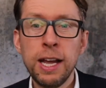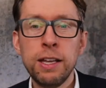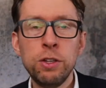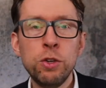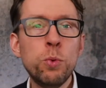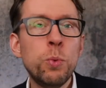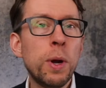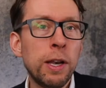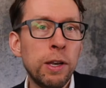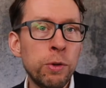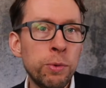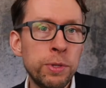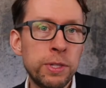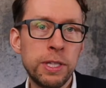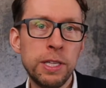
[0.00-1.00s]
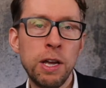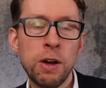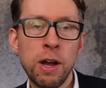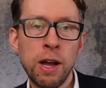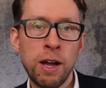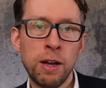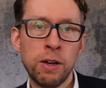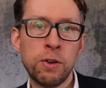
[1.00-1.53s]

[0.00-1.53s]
you will lose the uh,